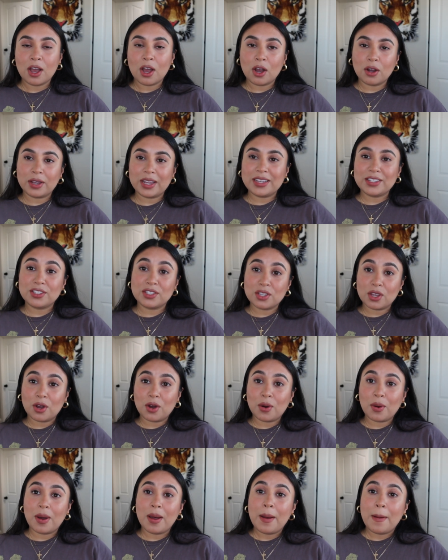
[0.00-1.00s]
Okay,
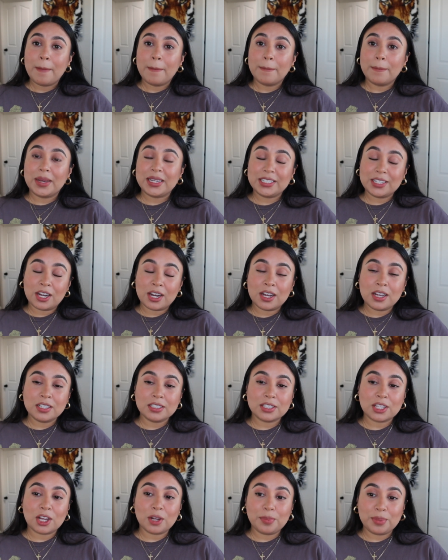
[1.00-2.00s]
so my
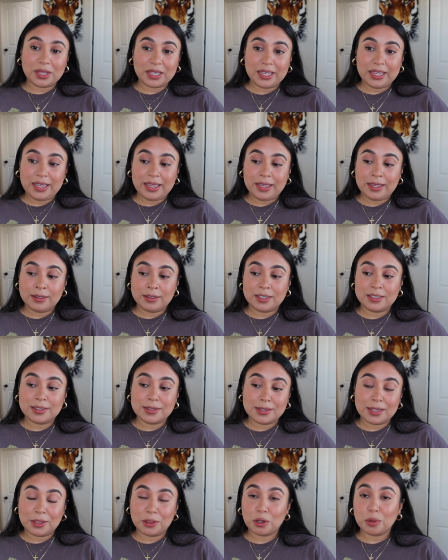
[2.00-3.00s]
dogs are playing. This
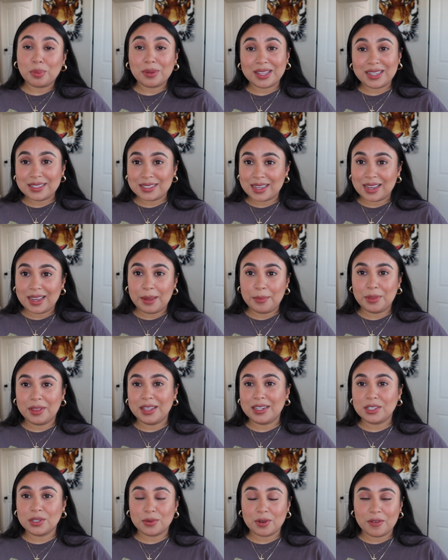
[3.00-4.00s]
is like their playtime,
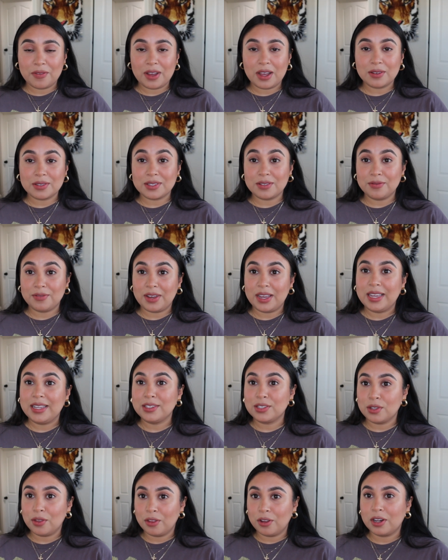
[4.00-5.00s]
like to rough house and fight.
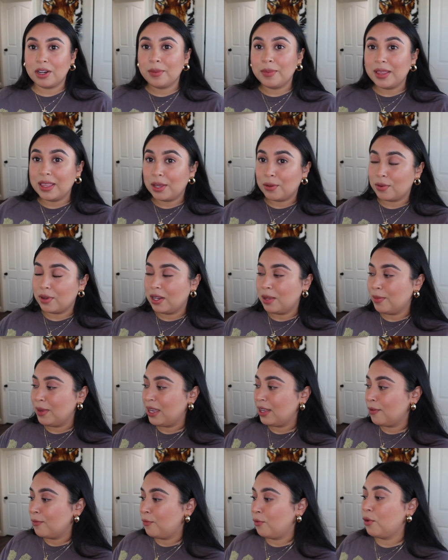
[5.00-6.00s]
So they're gonna be like running
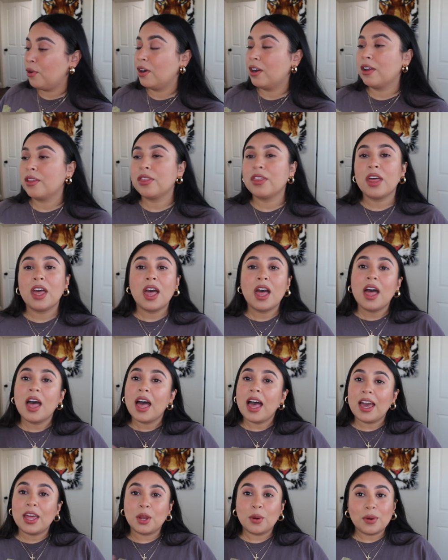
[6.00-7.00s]
back and forth.
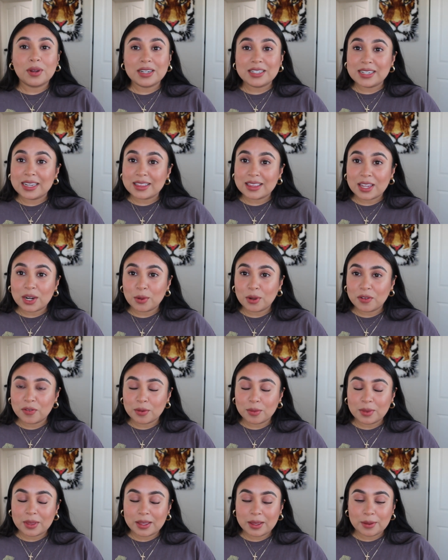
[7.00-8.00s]
I don't want to take that away
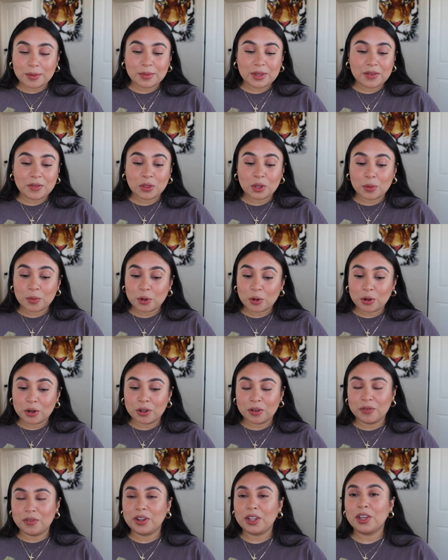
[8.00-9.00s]
from them, even though I'm
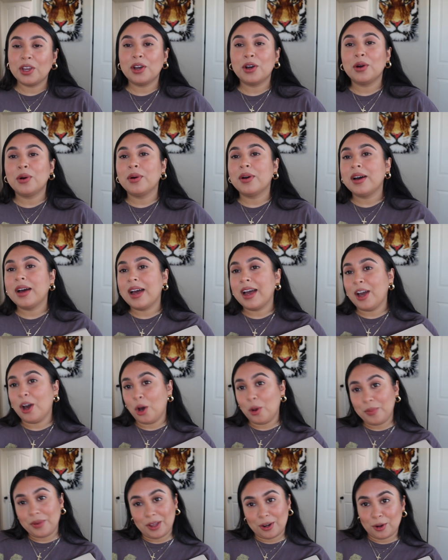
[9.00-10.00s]
recording a video. I
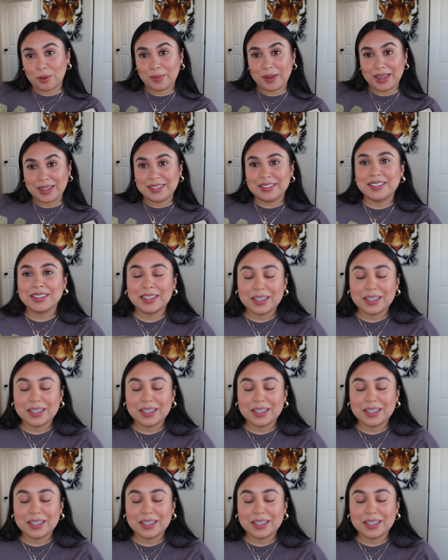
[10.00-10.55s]
hope you haven't mind.